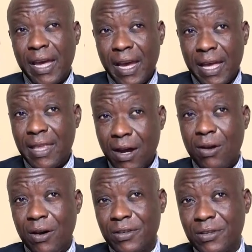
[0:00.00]
in the
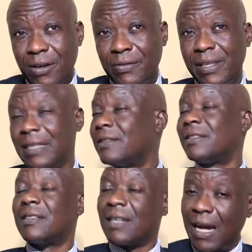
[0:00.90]
course of
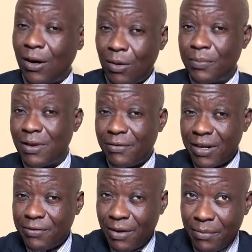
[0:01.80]
this, I hope you are
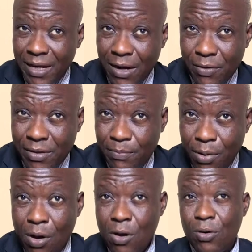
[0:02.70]
very familiar with
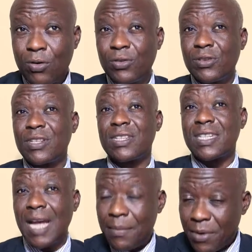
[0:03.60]
Paul
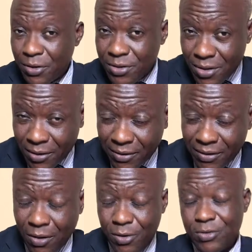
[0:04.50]

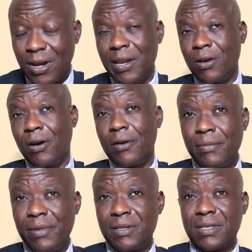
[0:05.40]
Samuelson, also an
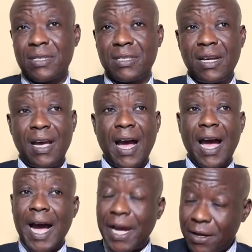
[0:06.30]
economist,
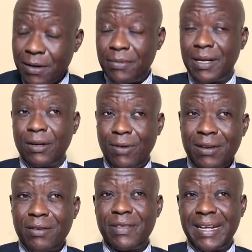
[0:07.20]
arguably
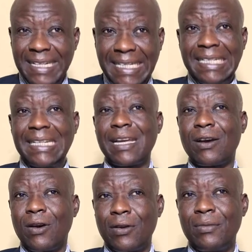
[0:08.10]
one of the leading
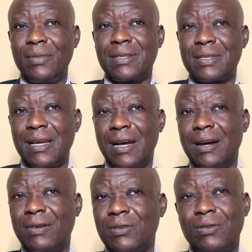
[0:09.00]
economists,
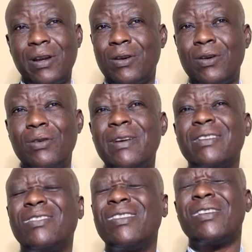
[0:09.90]
what you call economic
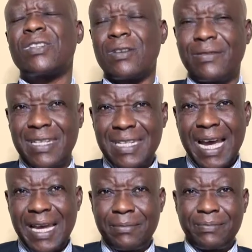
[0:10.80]
theorists of the
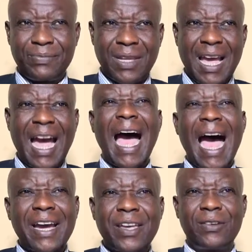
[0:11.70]
time,
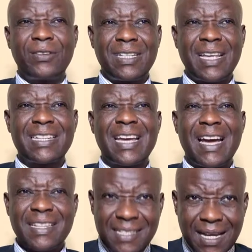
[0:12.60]
argued that
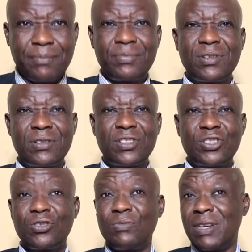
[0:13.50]
assumptions
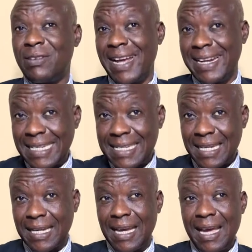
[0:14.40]
should be
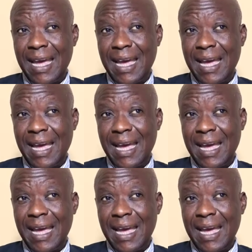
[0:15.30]
realistic,